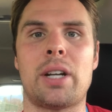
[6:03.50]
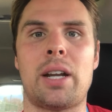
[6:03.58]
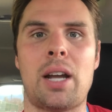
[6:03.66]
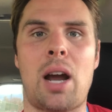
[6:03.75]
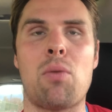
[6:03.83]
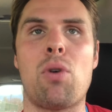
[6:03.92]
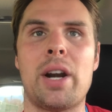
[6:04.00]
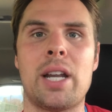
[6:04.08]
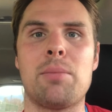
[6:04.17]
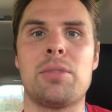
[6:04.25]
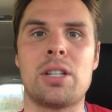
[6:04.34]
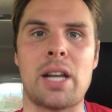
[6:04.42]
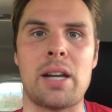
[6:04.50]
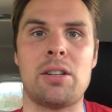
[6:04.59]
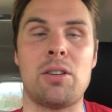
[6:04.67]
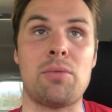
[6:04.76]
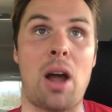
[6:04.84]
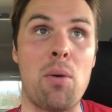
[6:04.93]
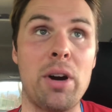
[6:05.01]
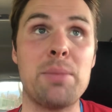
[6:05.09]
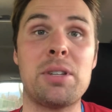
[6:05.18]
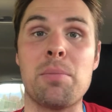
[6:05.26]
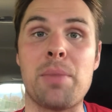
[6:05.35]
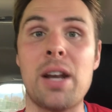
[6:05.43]
and I want him
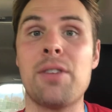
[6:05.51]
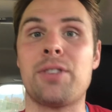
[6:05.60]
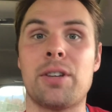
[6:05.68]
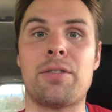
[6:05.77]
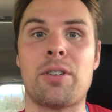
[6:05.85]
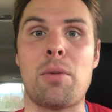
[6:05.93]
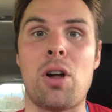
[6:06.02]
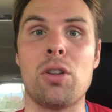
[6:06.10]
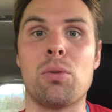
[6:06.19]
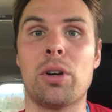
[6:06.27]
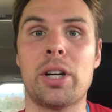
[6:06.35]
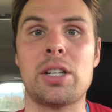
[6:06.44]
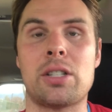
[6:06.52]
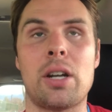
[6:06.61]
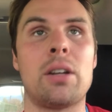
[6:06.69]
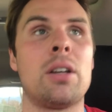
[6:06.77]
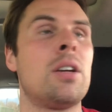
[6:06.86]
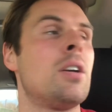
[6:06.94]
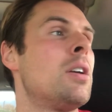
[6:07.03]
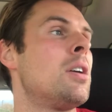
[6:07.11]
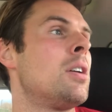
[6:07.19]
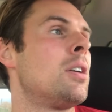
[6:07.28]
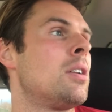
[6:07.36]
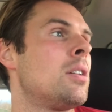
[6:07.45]
to benefit from all the work he's done,
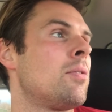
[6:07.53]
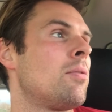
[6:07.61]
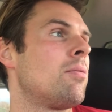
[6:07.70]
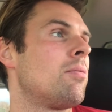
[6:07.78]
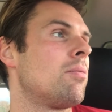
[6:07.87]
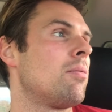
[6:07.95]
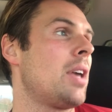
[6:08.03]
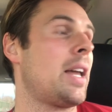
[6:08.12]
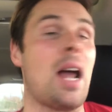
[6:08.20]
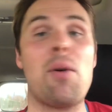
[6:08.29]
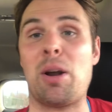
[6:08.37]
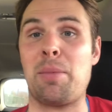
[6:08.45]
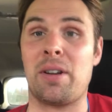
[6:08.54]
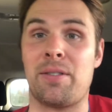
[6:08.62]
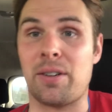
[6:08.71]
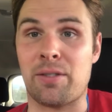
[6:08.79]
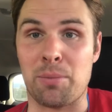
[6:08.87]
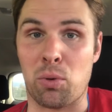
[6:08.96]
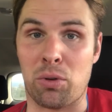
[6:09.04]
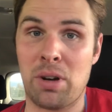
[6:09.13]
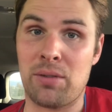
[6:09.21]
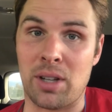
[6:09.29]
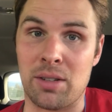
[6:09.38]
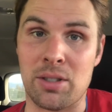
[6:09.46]
and I want to benefit from the work
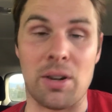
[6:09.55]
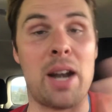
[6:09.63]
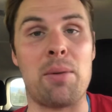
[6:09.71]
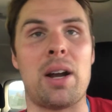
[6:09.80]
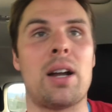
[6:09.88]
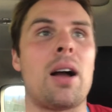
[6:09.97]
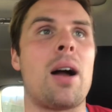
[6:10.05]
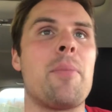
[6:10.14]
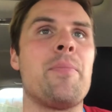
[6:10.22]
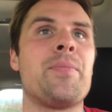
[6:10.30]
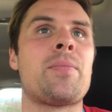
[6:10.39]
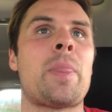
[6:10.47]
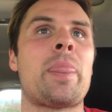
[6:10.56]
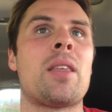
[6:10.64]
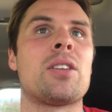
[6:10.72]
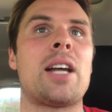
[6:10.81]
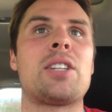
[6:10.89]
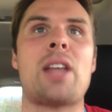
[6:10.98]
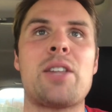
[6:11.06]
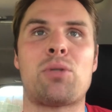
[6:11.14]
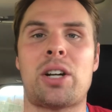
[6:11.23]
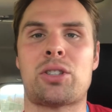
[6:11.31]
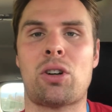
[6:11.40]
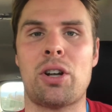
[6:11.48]
we've done. So anyway, so that's
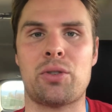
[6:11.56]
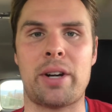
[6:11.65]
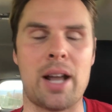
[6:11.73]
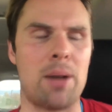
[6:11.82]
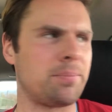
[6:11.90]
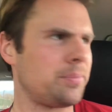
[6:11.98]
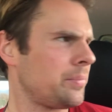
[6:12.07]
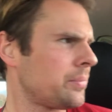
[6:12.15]
where Xcrawl is right now.